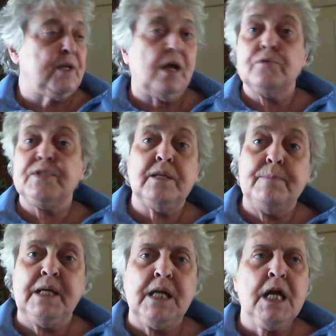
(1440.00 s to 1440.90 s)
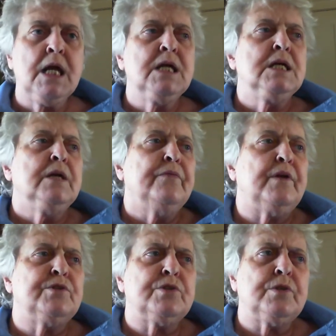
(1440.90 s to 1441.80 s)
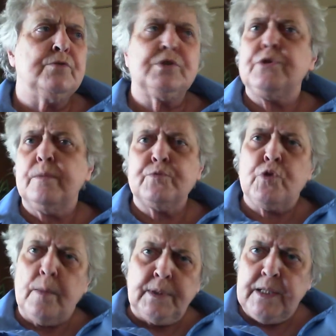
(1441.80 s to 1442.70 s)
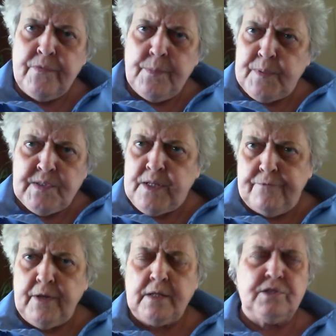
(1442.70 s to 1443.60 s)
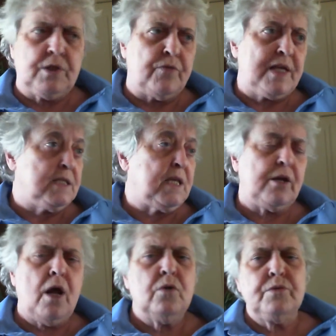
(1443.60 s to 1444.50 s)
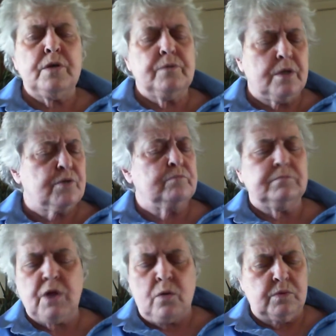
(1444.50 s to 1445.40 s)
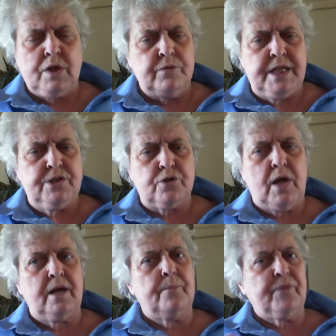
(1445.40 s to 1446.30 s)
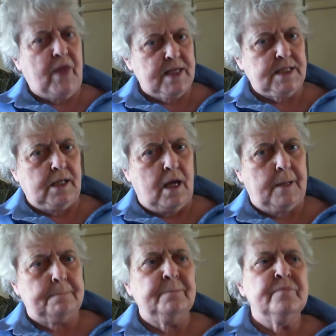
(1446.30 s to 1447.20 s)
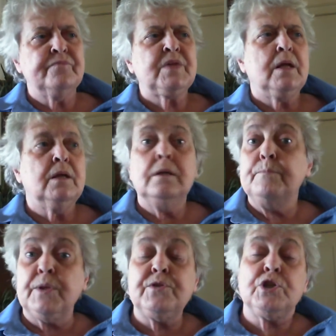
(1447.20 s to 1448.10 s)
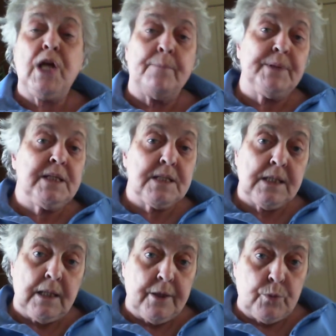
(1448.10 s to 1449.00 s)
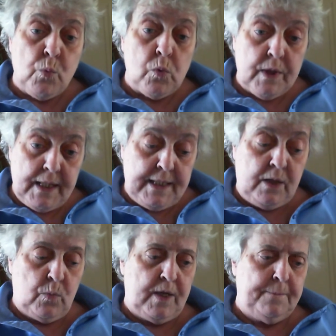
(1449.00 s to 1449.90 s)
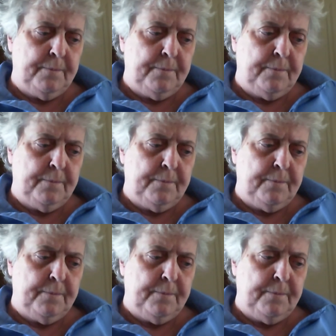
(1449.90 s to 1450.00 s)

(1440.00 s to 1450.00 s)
not going to send men. They're just going to stir up trouble in the Pacific. So they said, oh, no, don't need your help. Thanks a lot. But the Japanese declared war anyway.